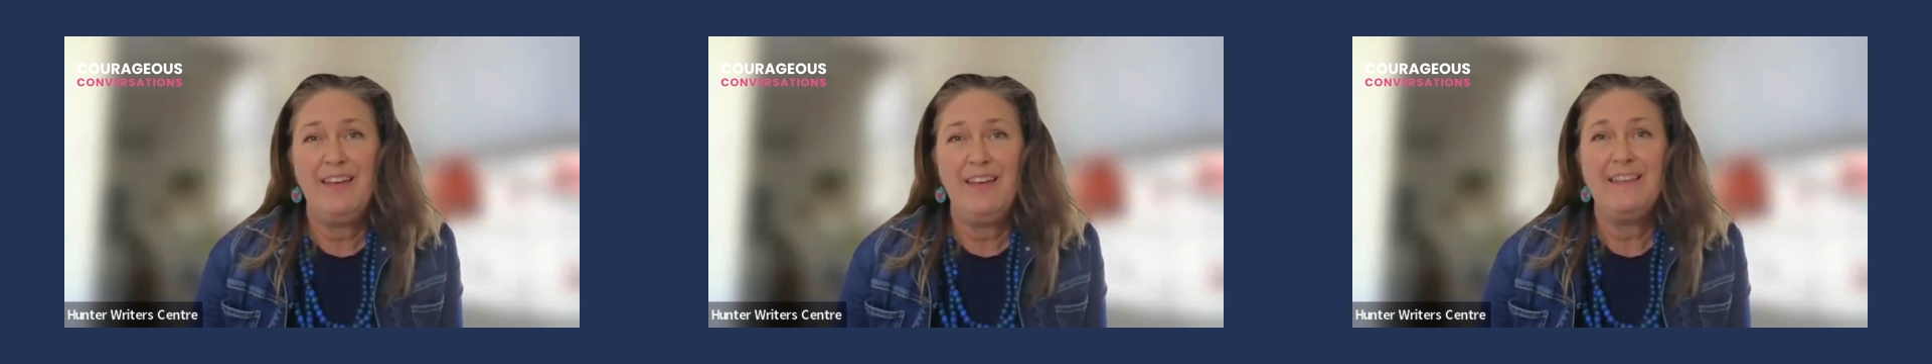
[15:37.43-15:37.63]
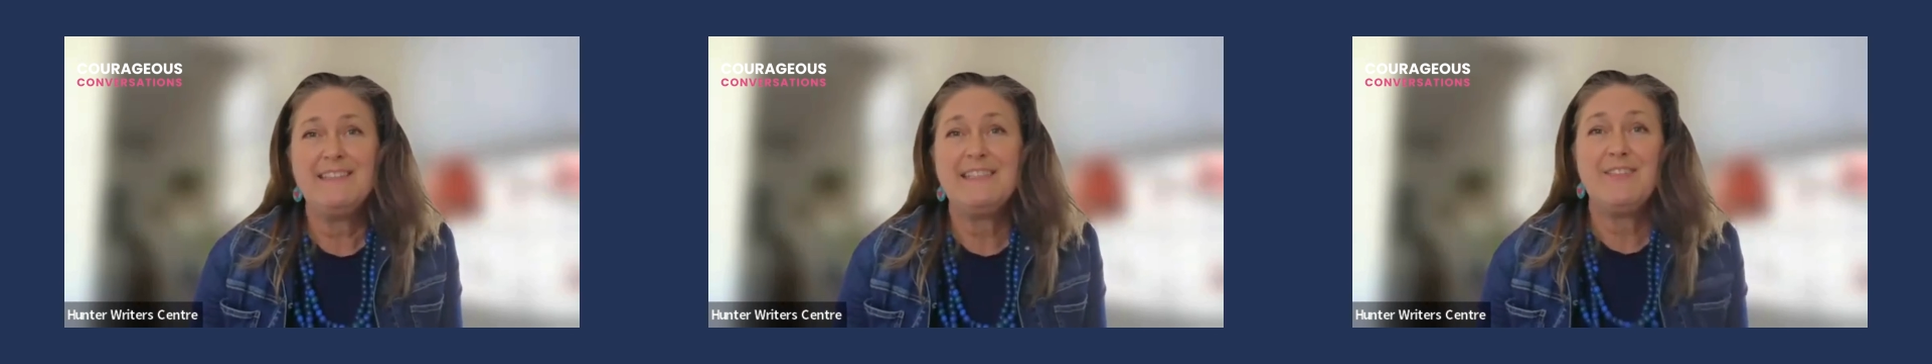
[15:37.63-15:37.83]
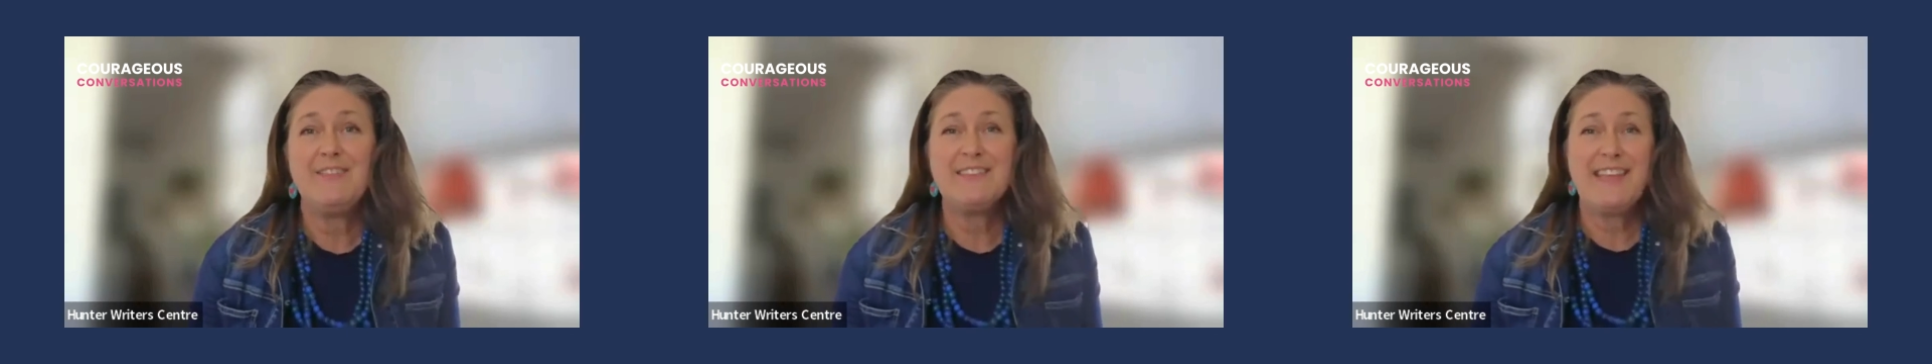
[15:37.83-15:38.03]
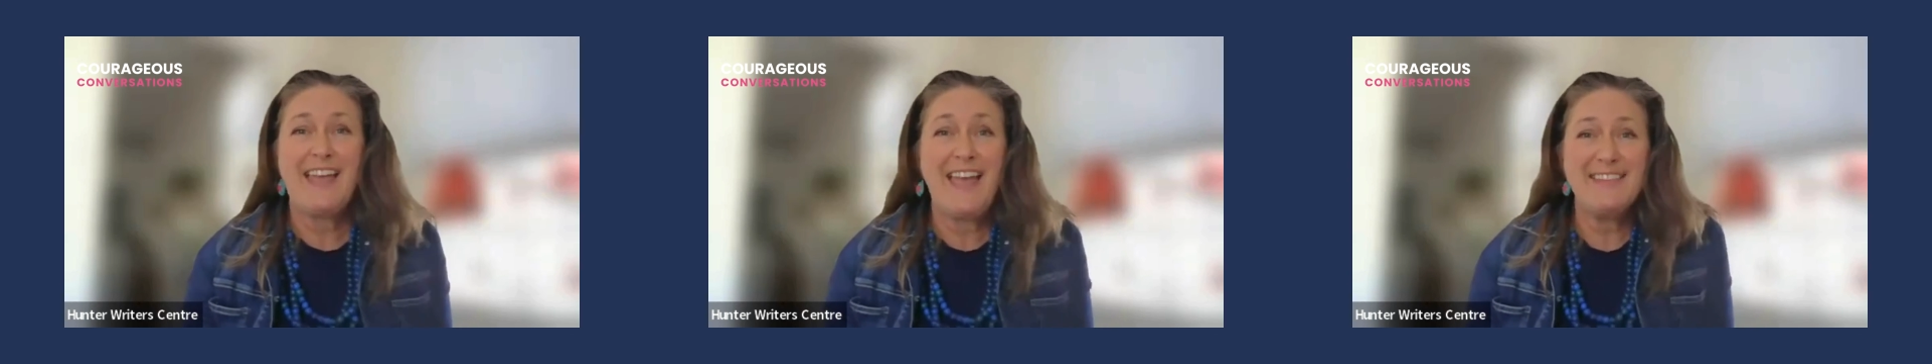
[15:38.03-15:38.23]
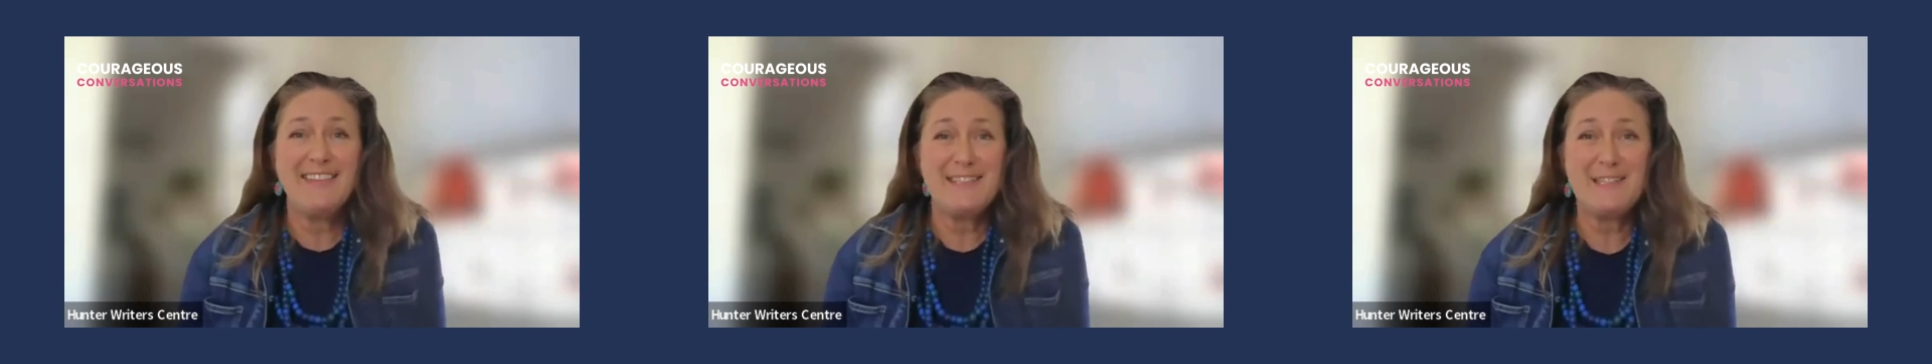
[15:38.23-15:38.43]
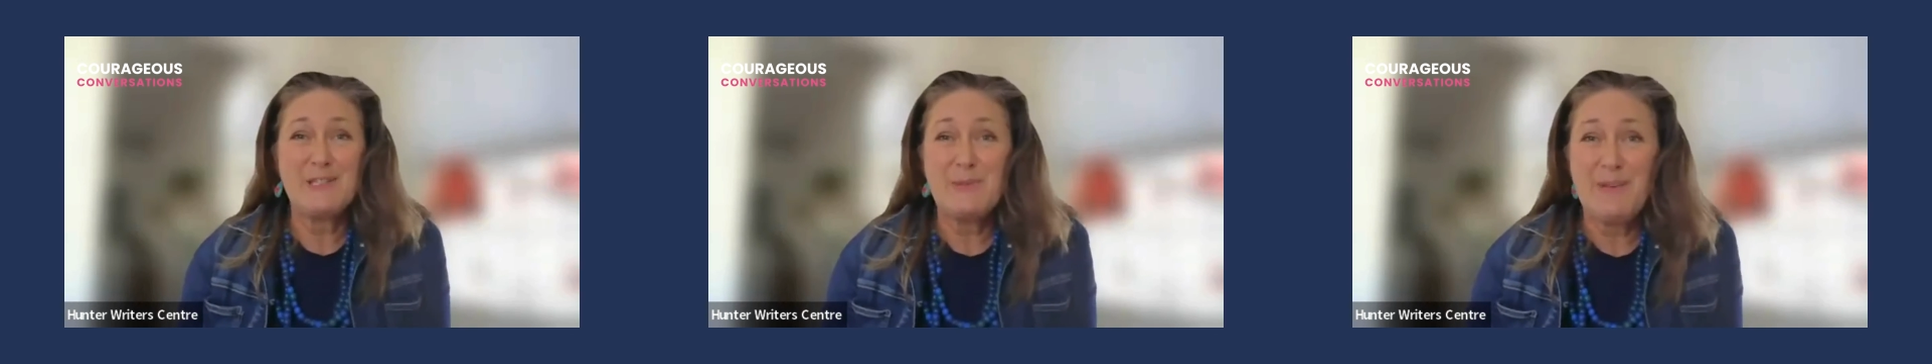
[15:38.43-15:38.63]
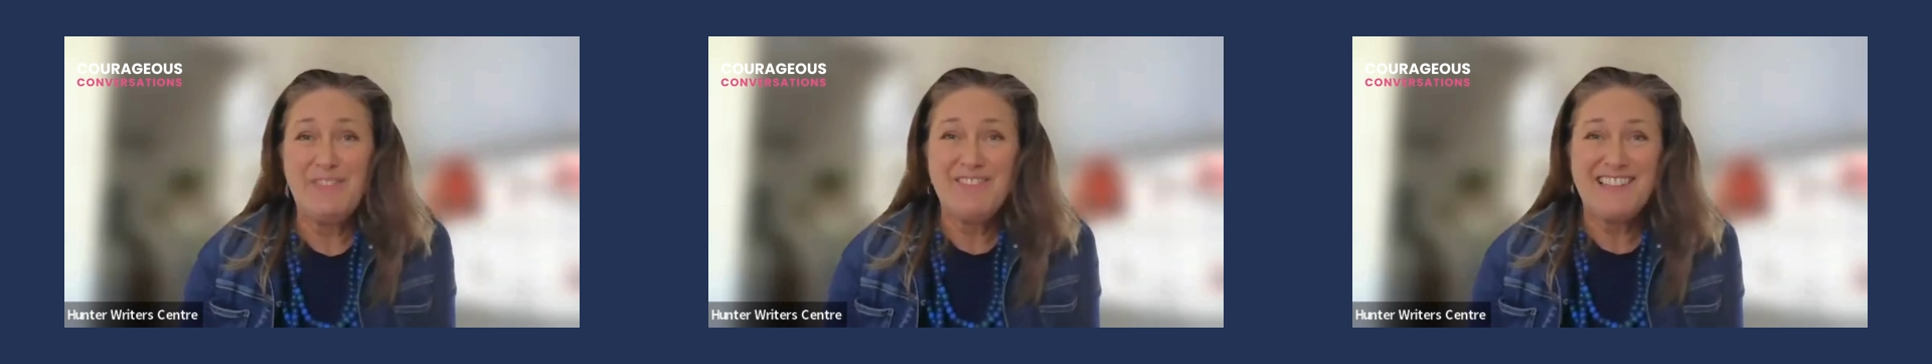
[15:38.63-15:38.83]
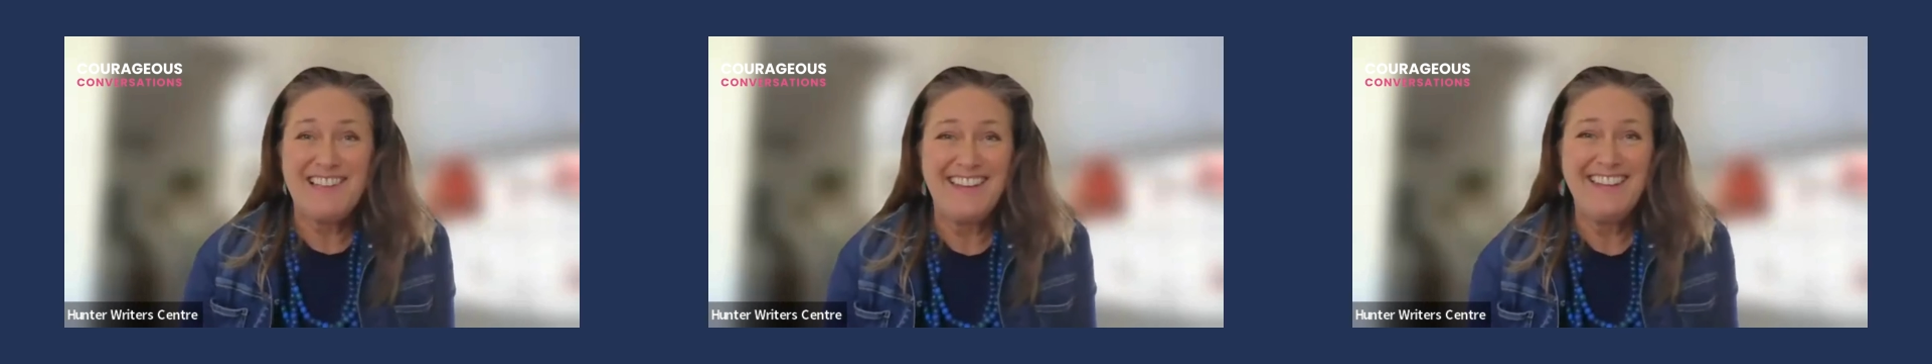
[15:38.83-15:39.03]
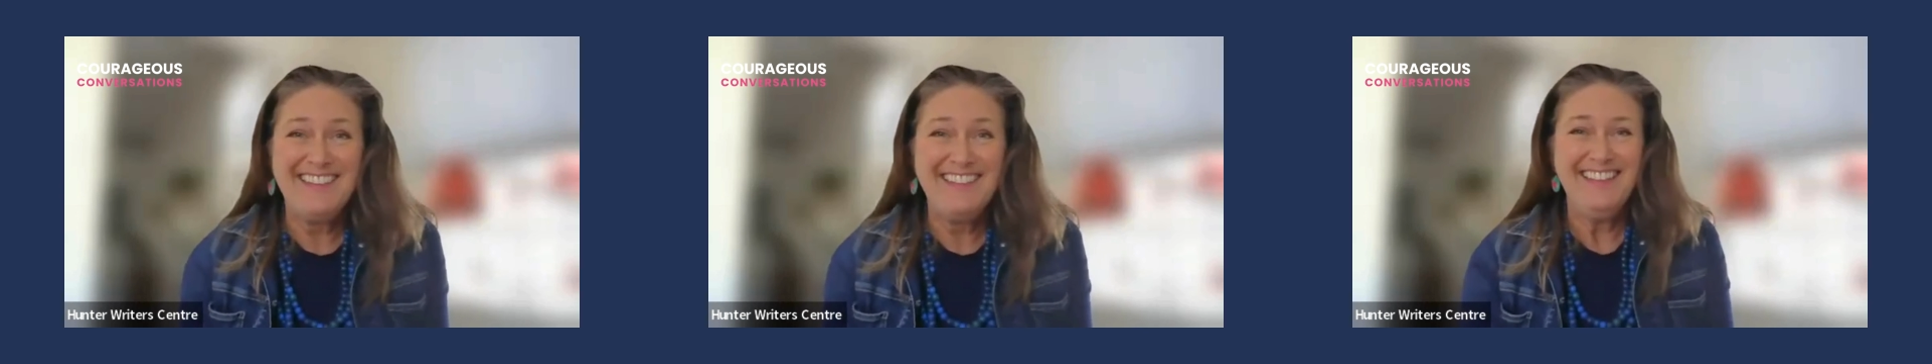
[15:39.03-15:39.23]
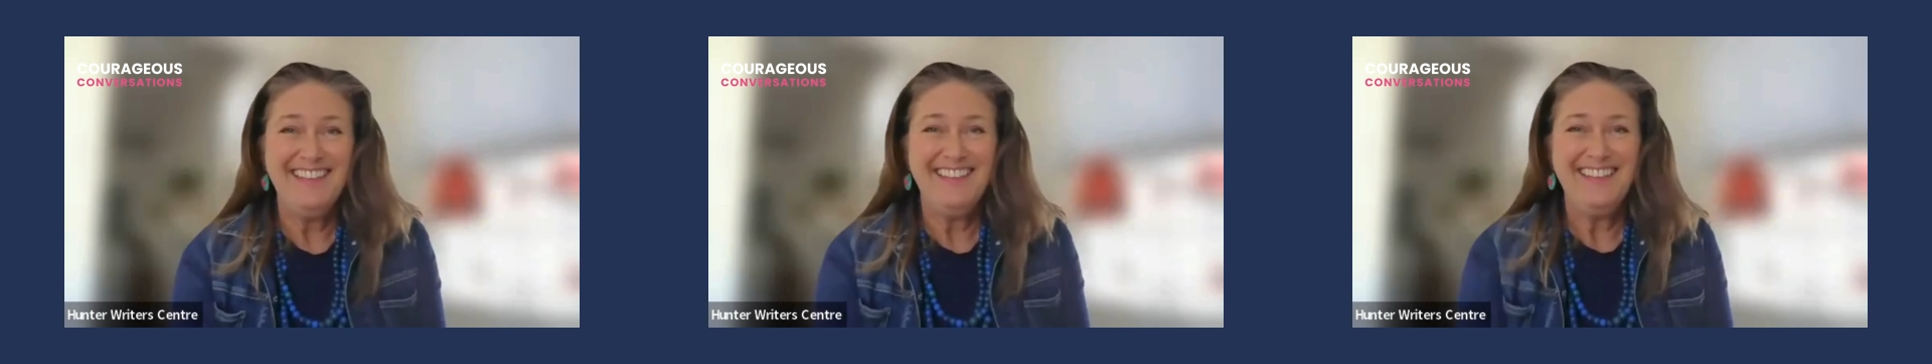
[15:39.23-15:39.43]
endeavour to answer
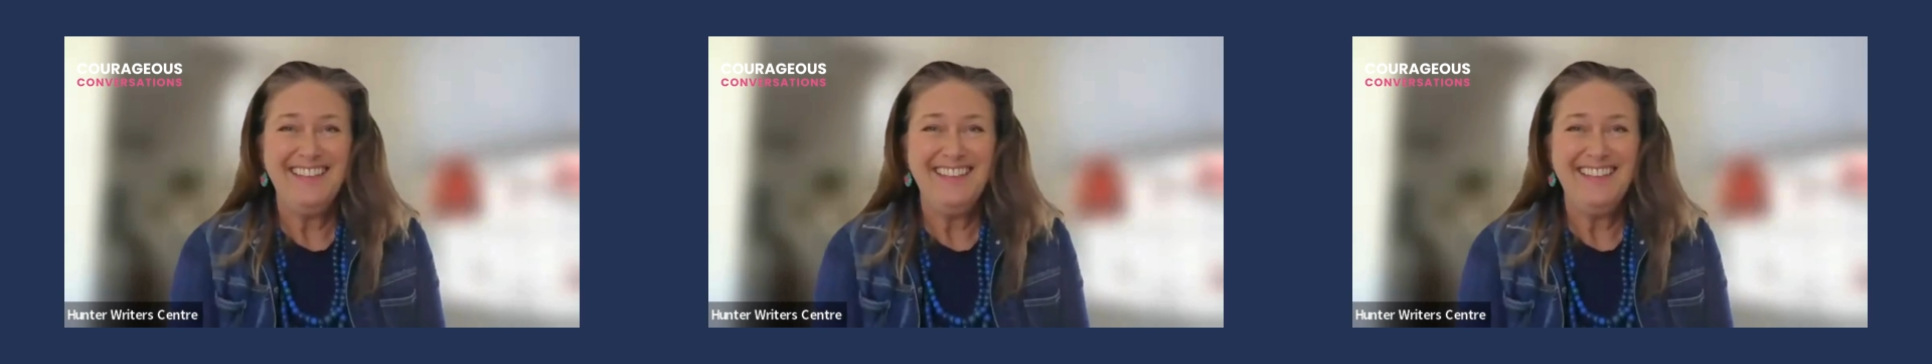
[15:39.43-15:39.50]
swiftly.